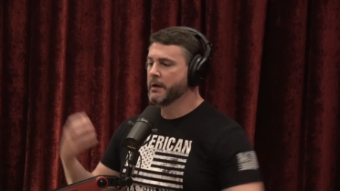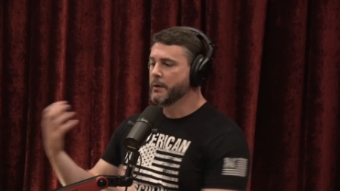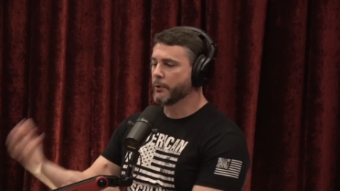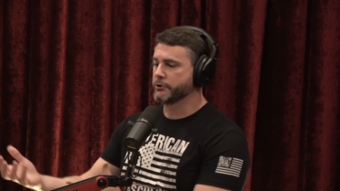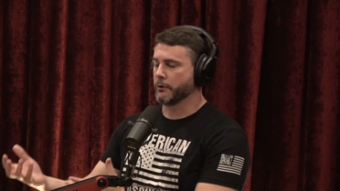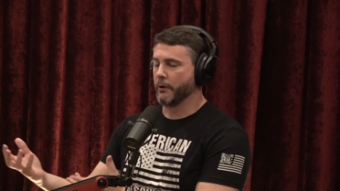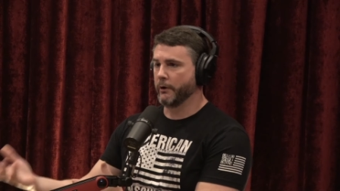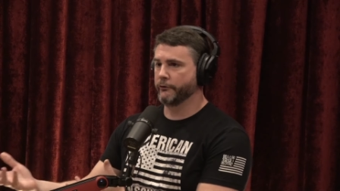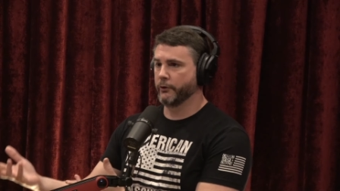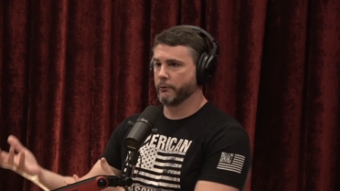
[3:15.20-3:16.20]
but you're
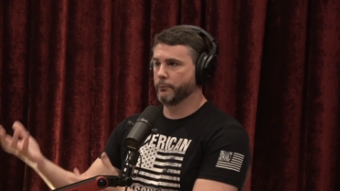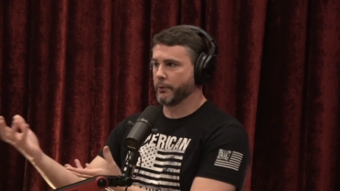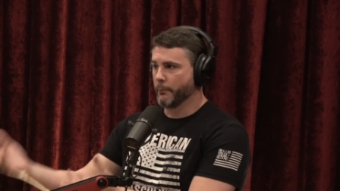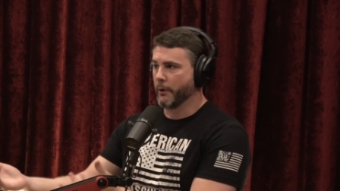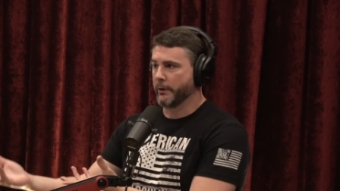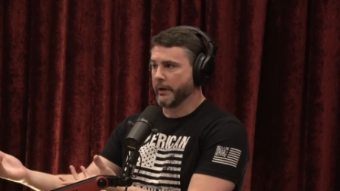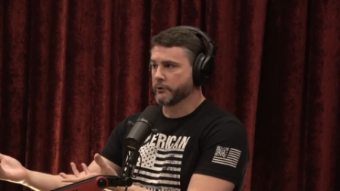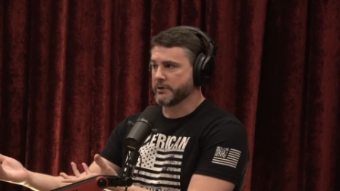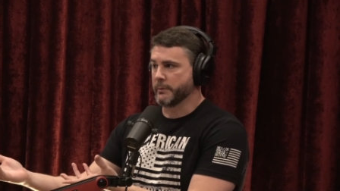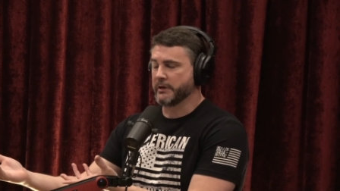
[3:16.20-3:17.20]
also promoting
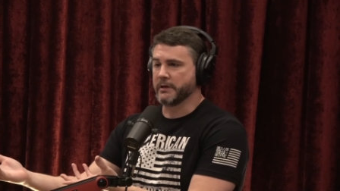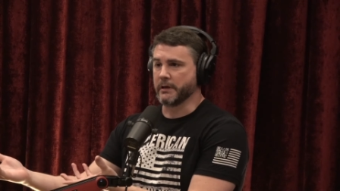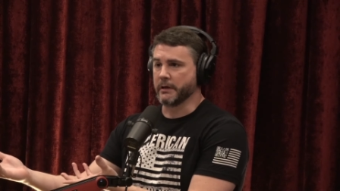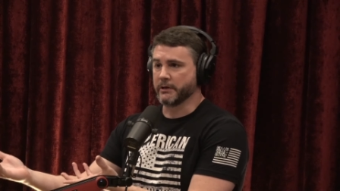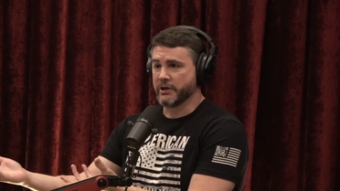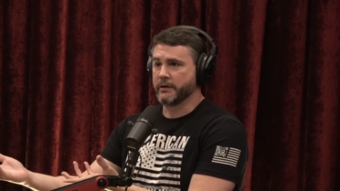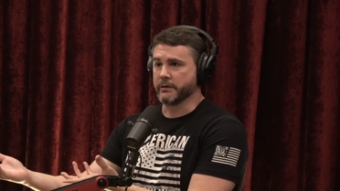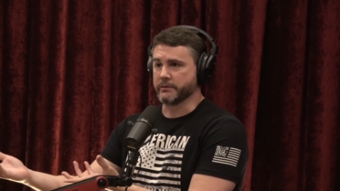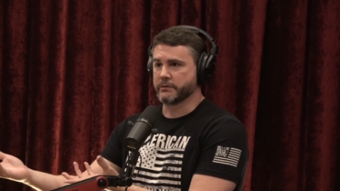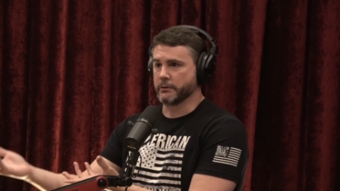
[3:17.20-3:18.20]
LGBT
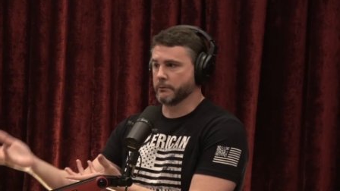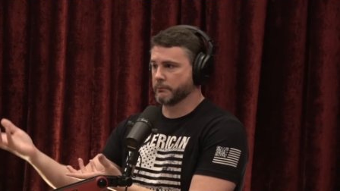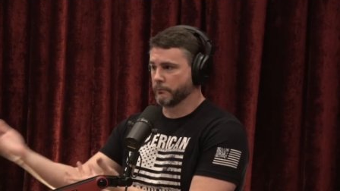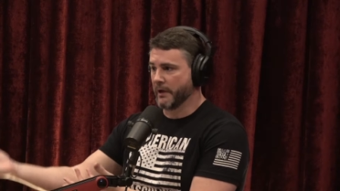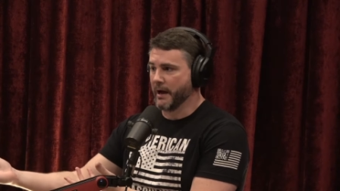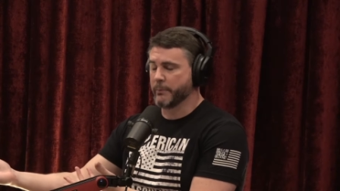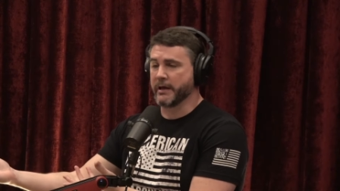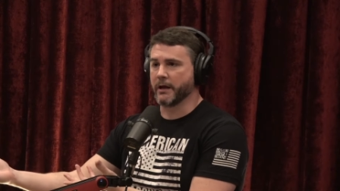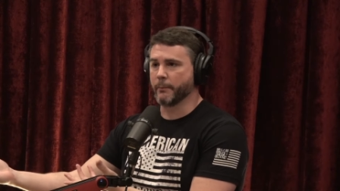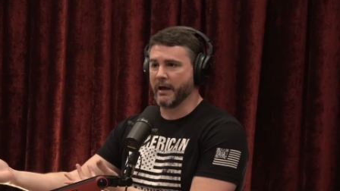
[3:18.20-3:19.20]
agendas you're
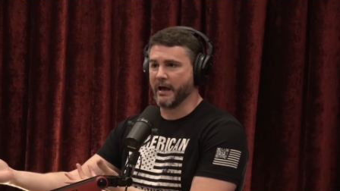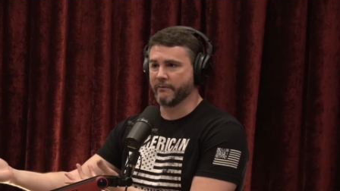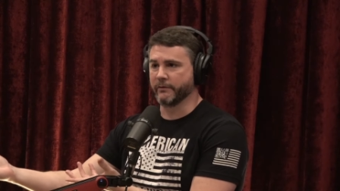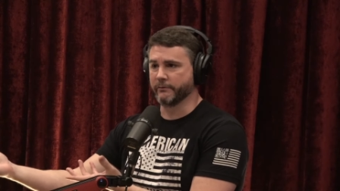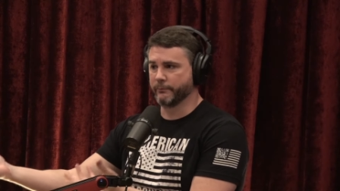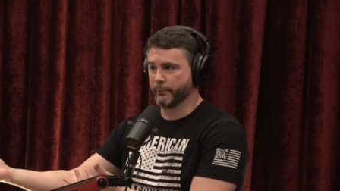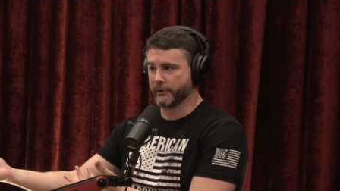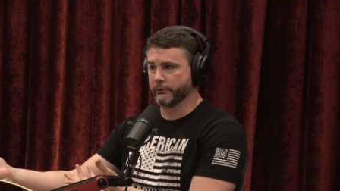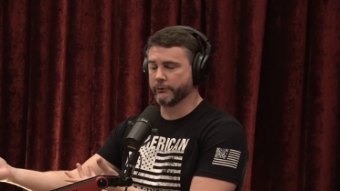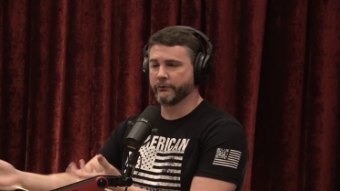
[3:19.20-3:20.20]
lobbying on behalf of
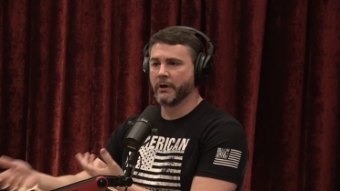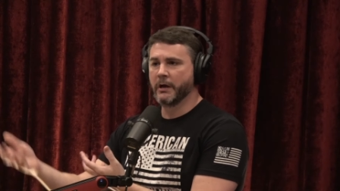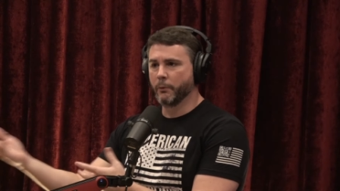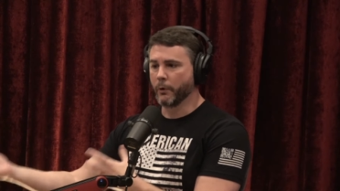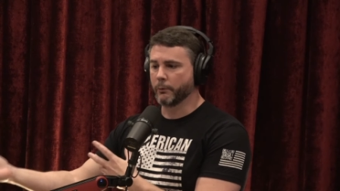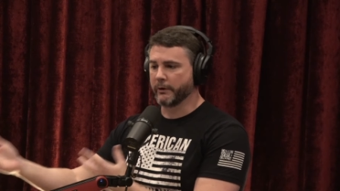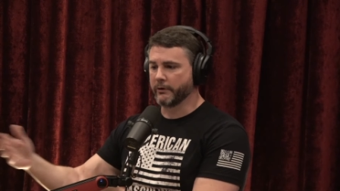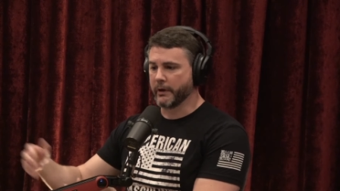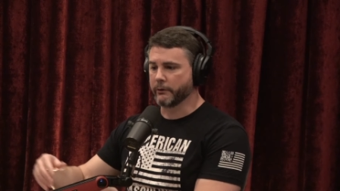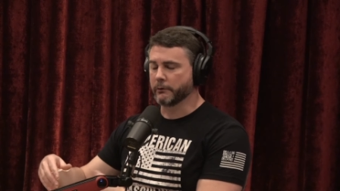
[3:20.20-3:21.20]
bills one way or
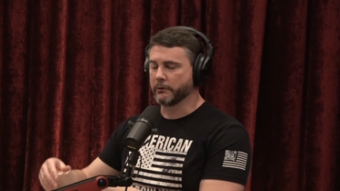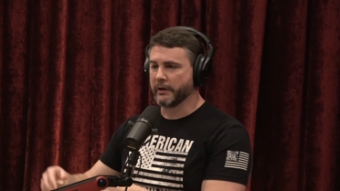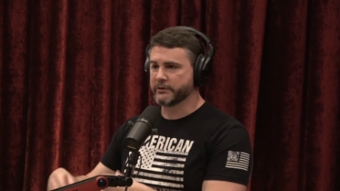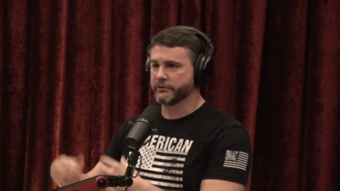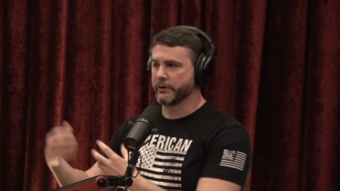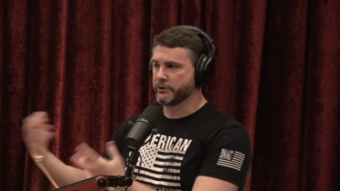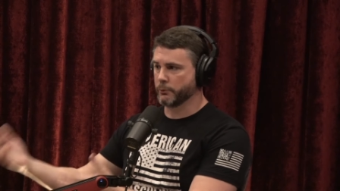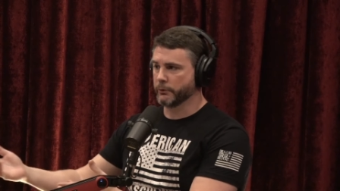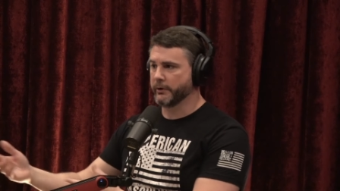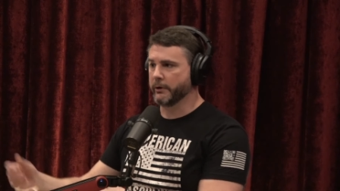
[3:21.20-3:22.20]
the other in the legislature
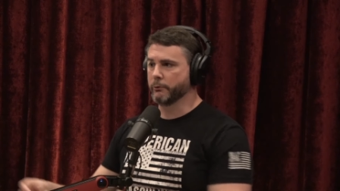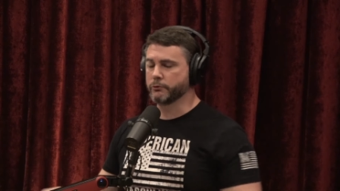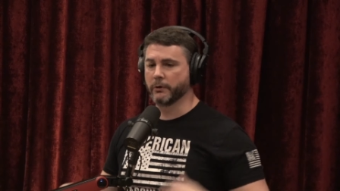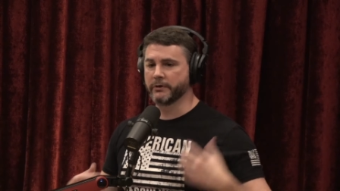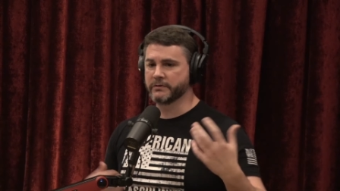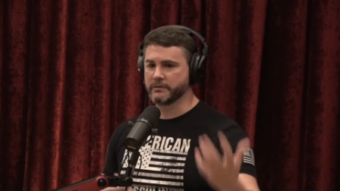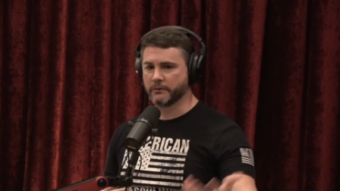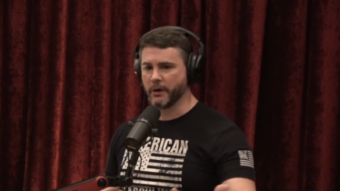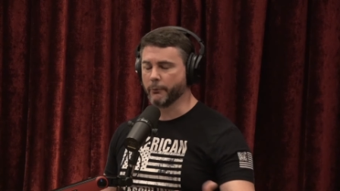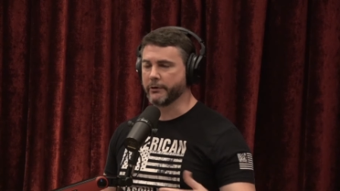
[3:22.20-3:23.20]
we'll tell you which ones a
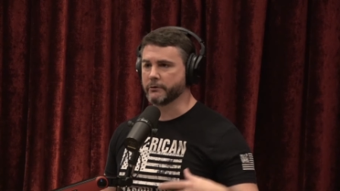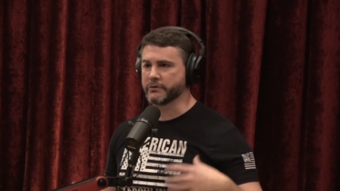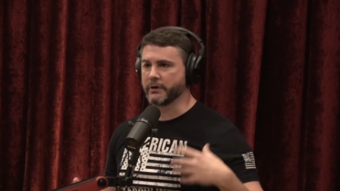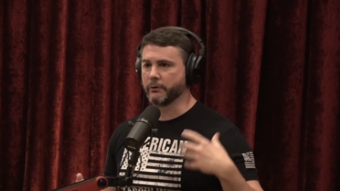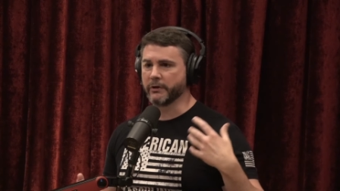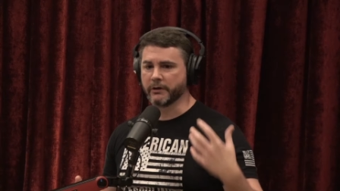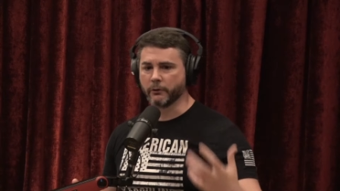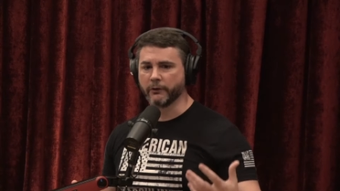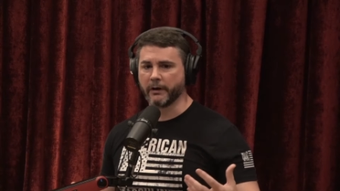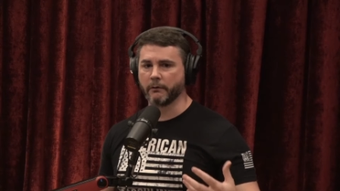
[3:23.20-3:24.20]
couple years ago they
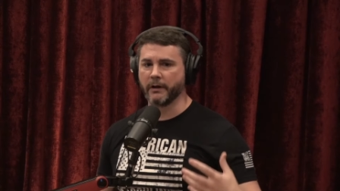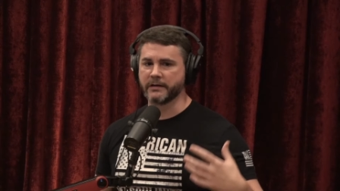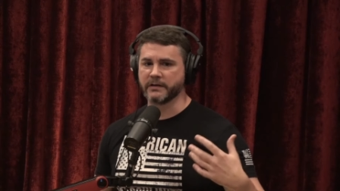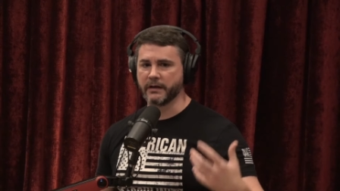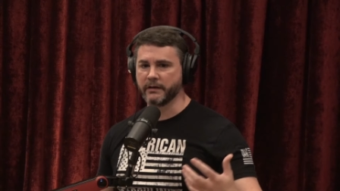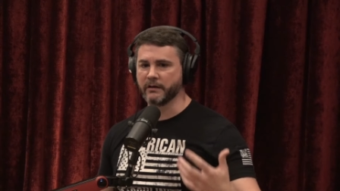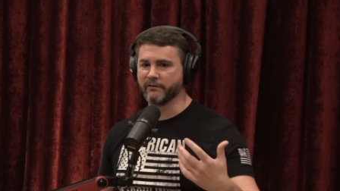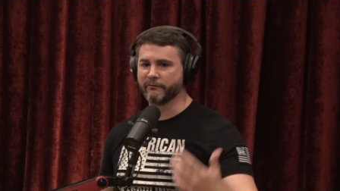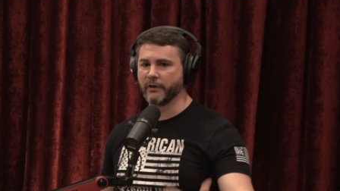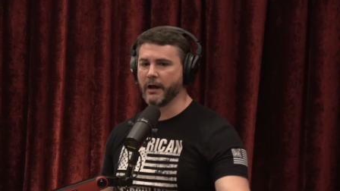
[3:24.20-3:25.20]
told the airlines they needed to
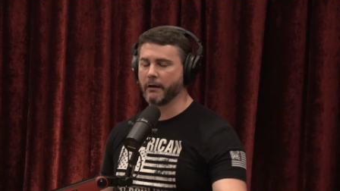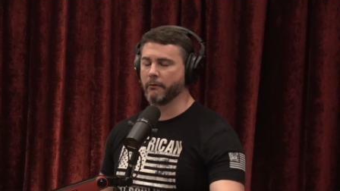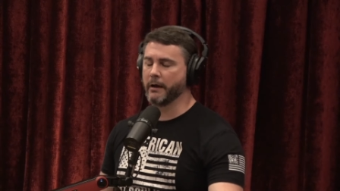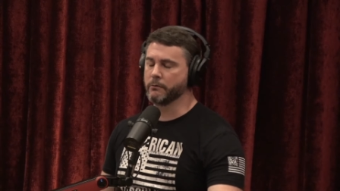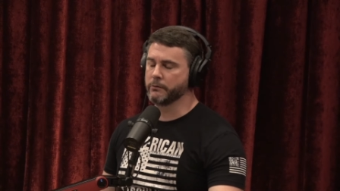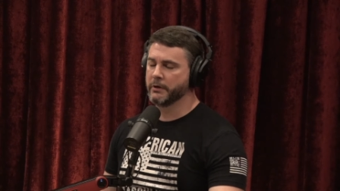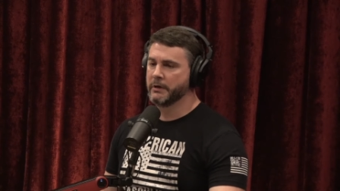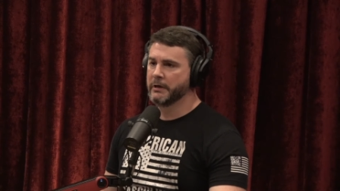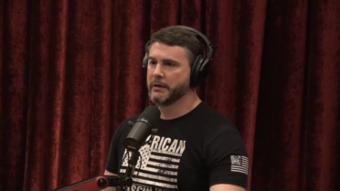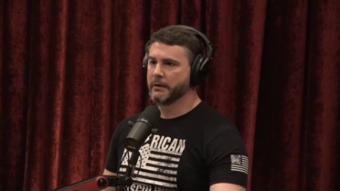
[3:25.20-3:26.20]
fly around
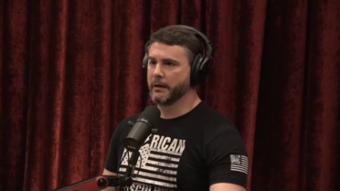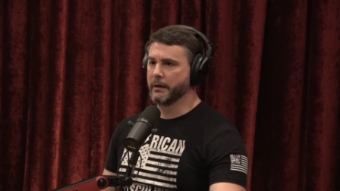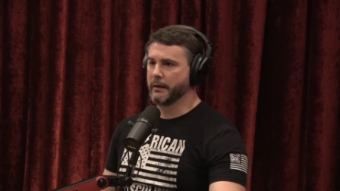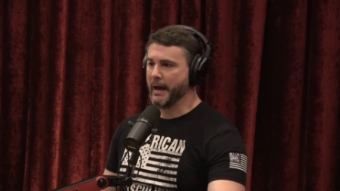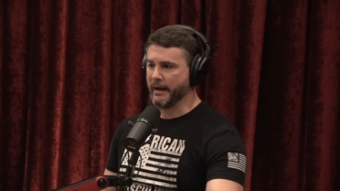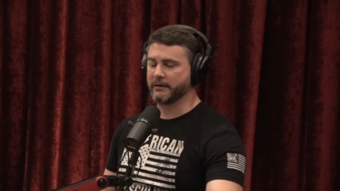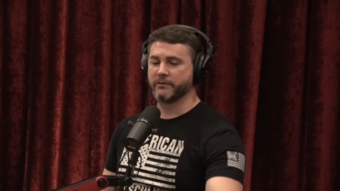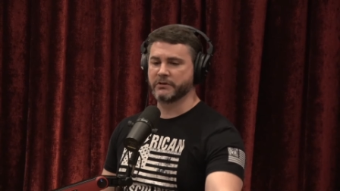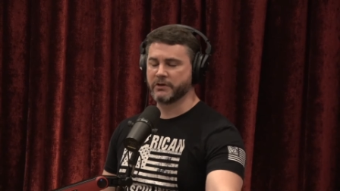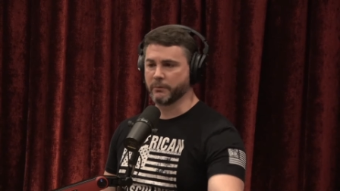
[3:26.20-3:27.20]
uh,
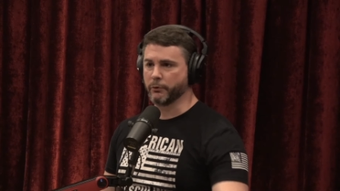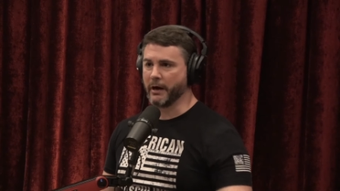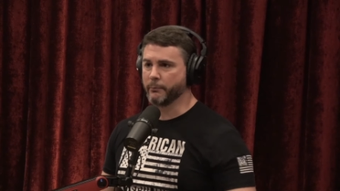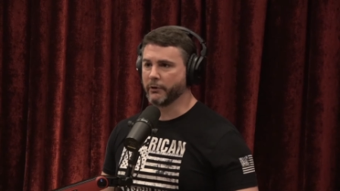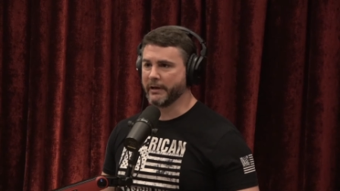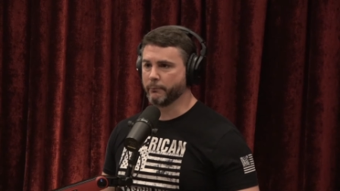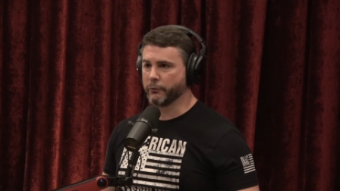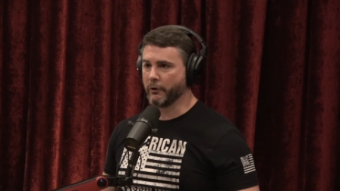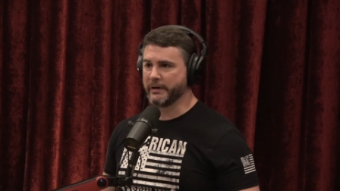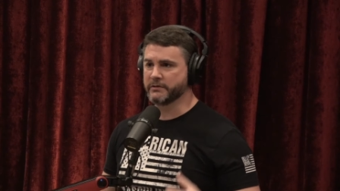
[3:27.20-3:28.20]
activists to the Pride
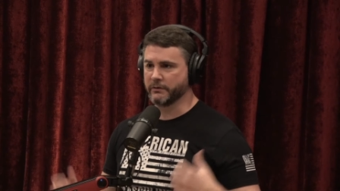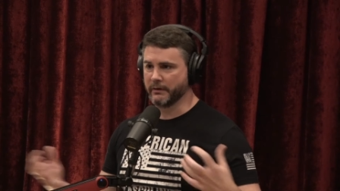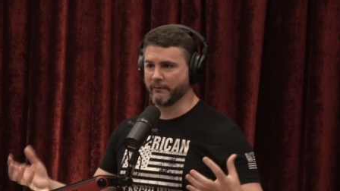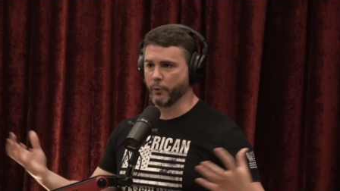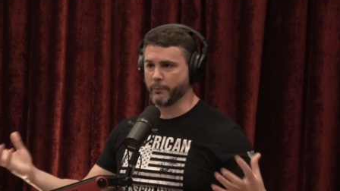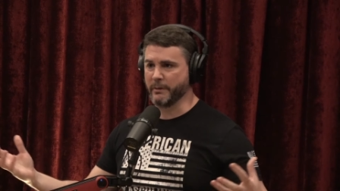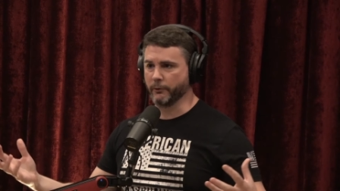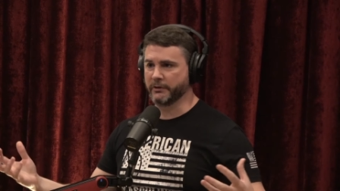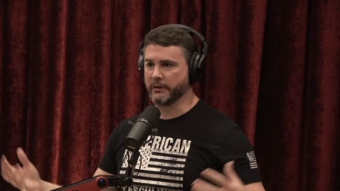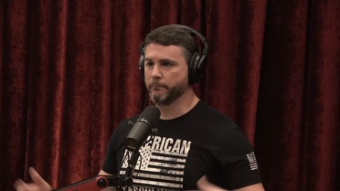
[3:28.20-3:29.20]
Parade so they'd have more
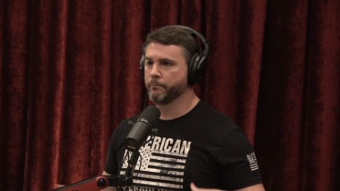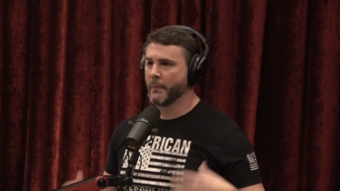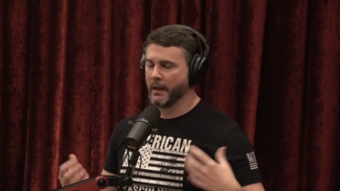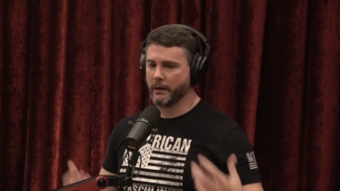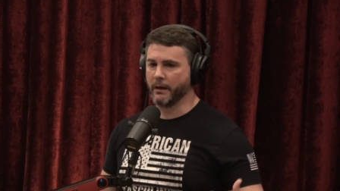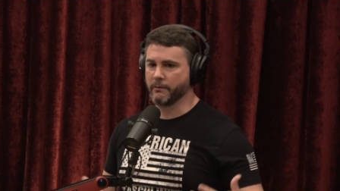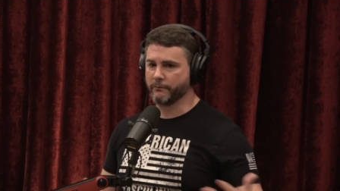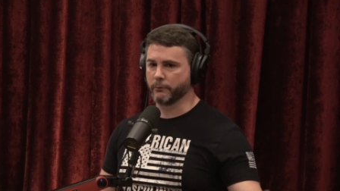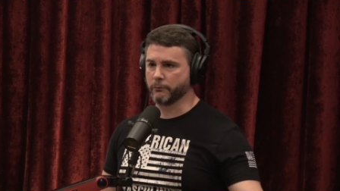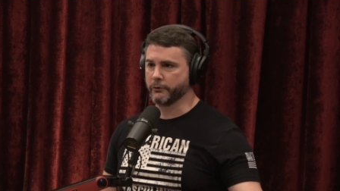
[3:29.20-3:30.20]
people at them uh,
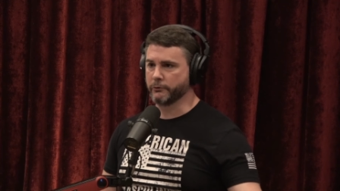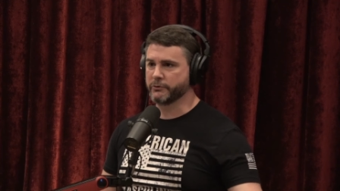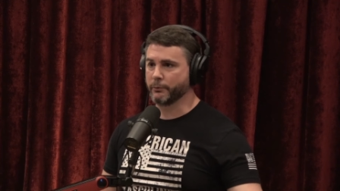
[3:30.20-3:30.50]
for reduced what?